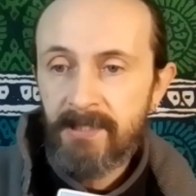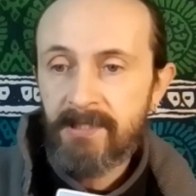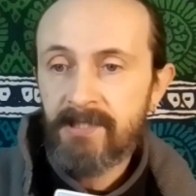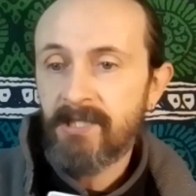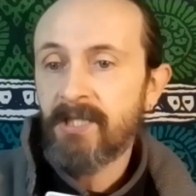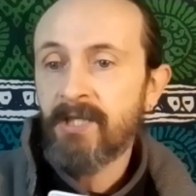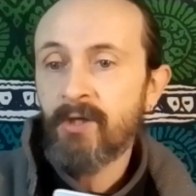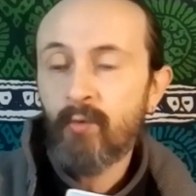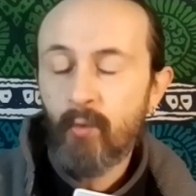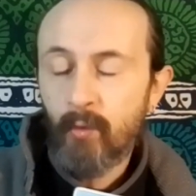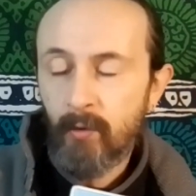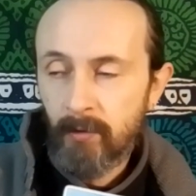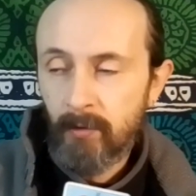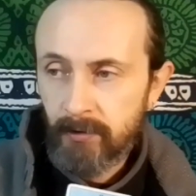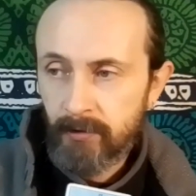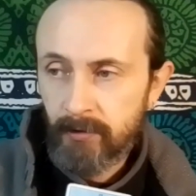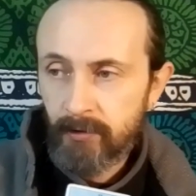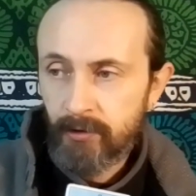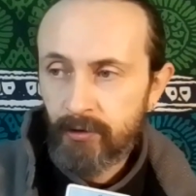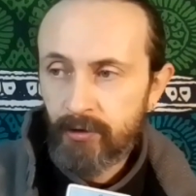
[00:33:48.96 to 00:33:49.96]
is
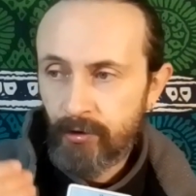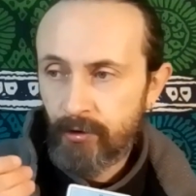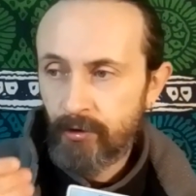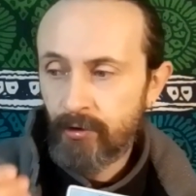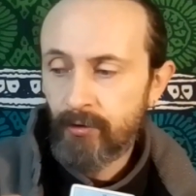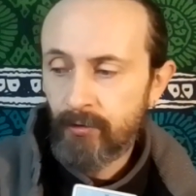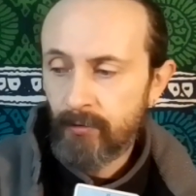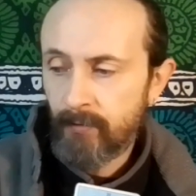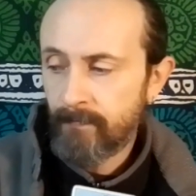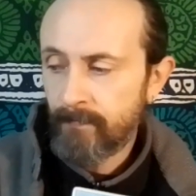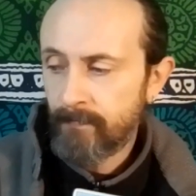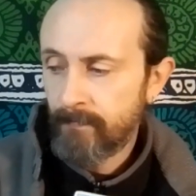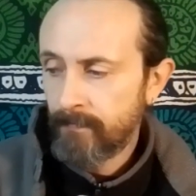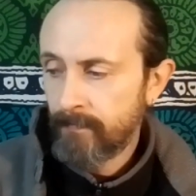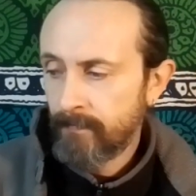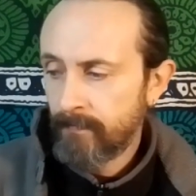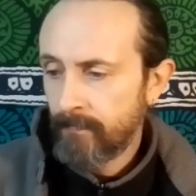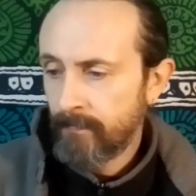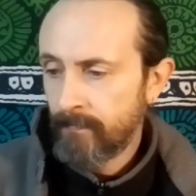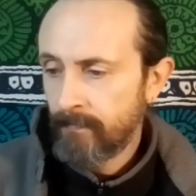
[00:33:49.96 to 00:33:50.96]
equal to you,
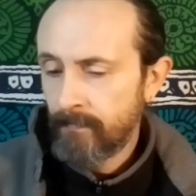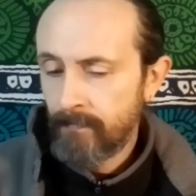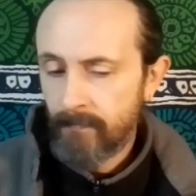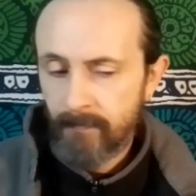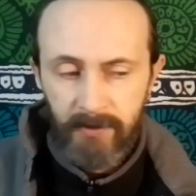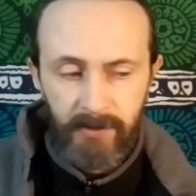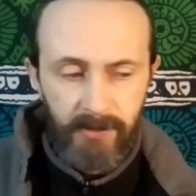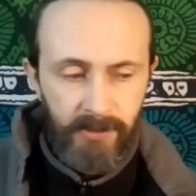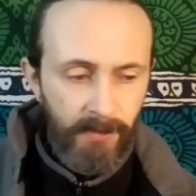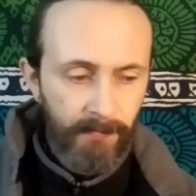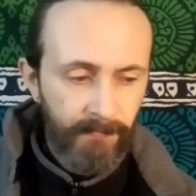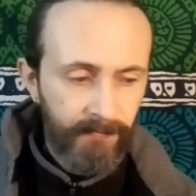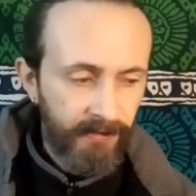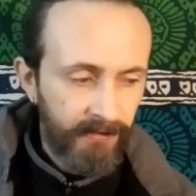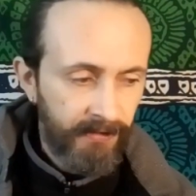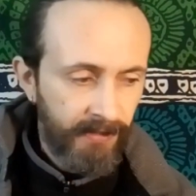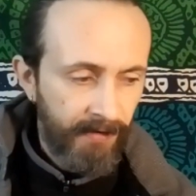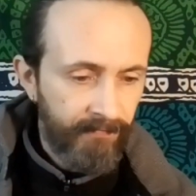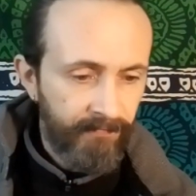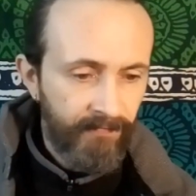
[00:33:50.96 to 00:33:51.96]
something
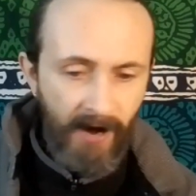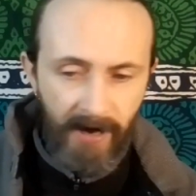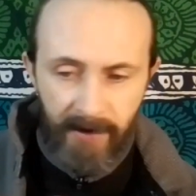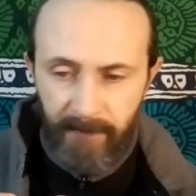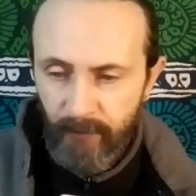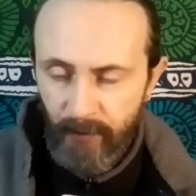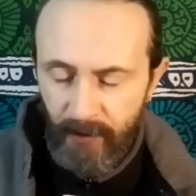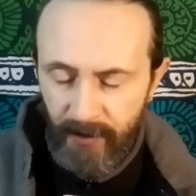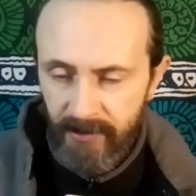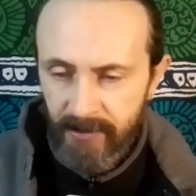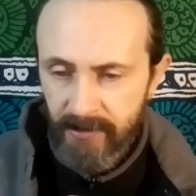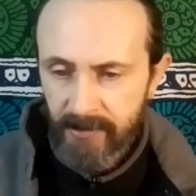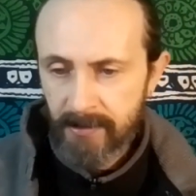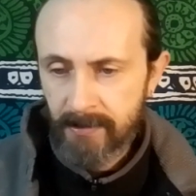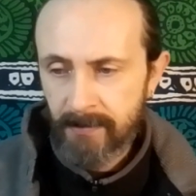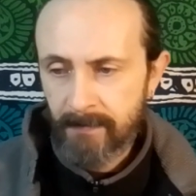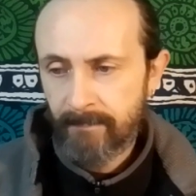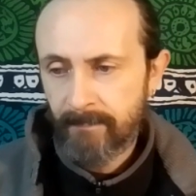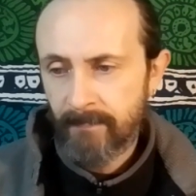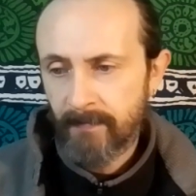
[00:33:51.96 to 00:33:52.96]
that
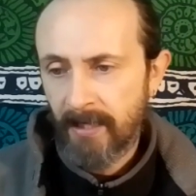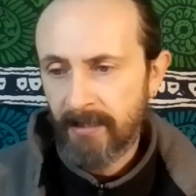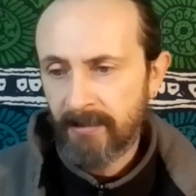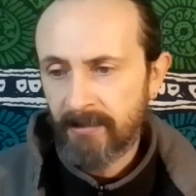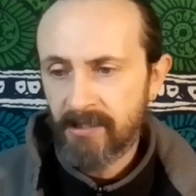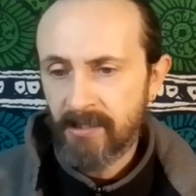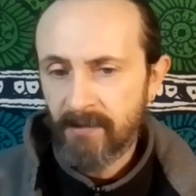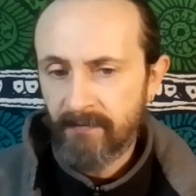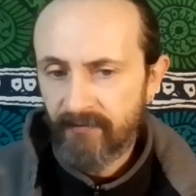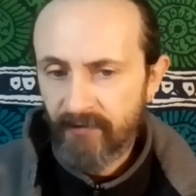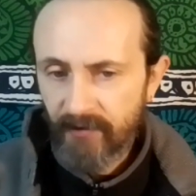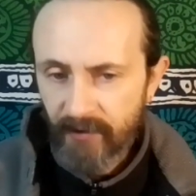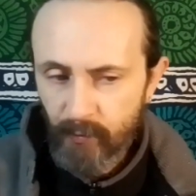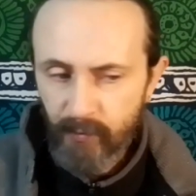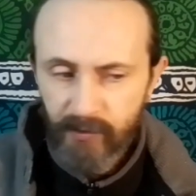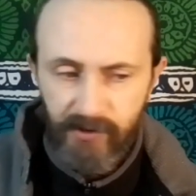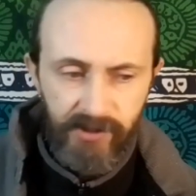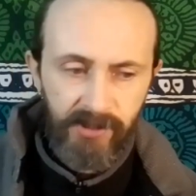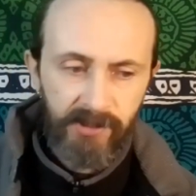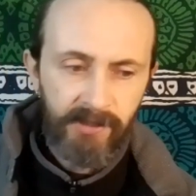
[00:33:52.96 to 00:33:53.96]
vibrates at the same
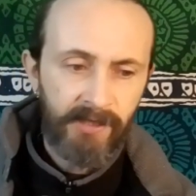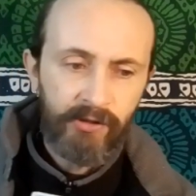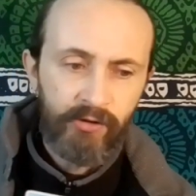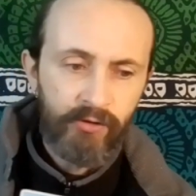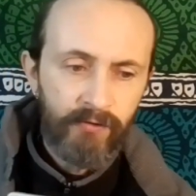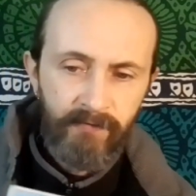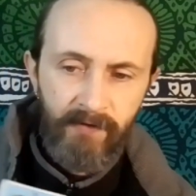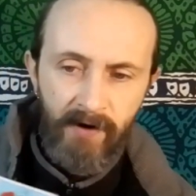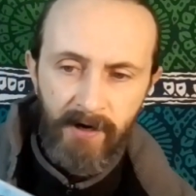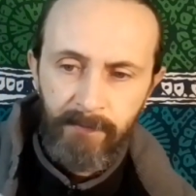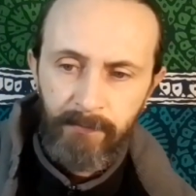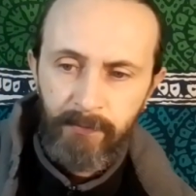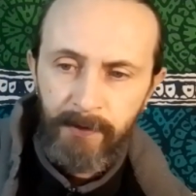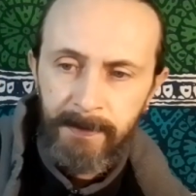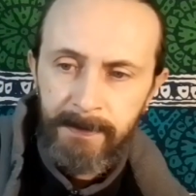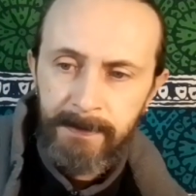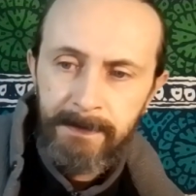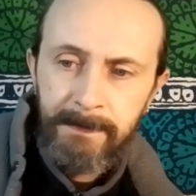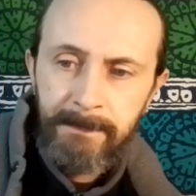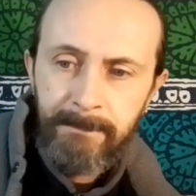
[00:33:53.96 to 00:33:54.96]
frequency that you
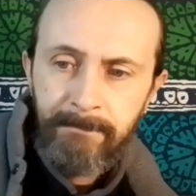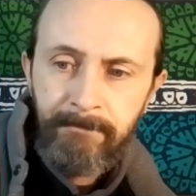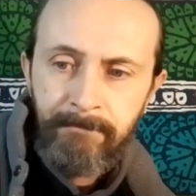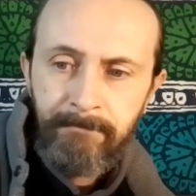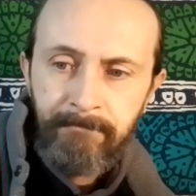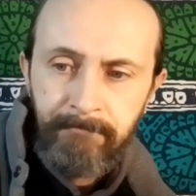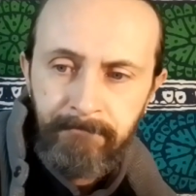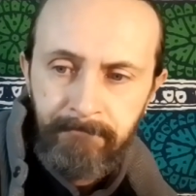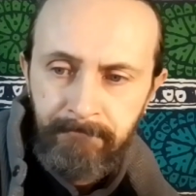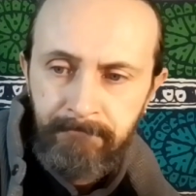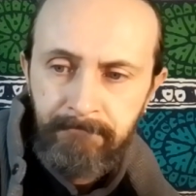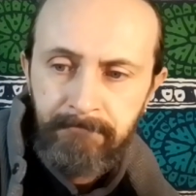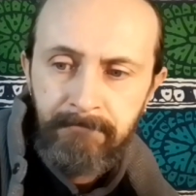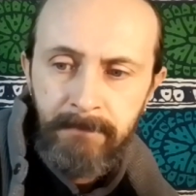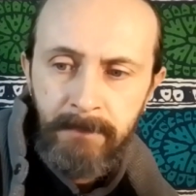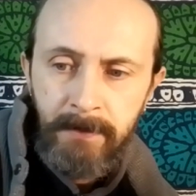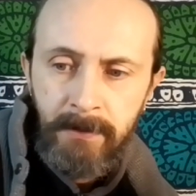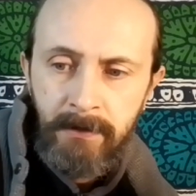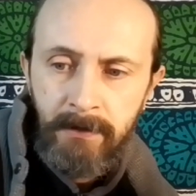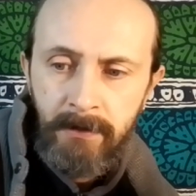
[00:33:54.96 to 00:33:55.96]
vibrate.
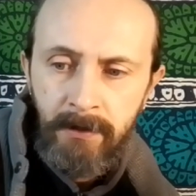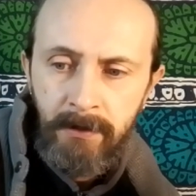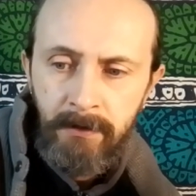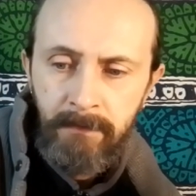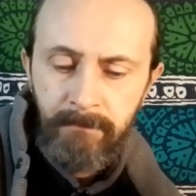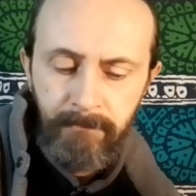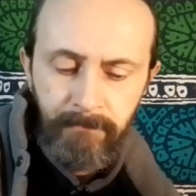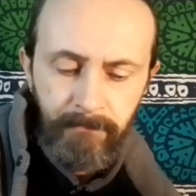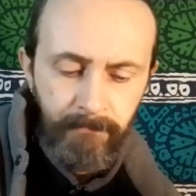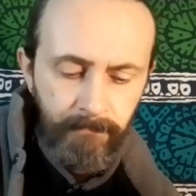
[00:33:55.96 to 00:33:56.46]
Okay,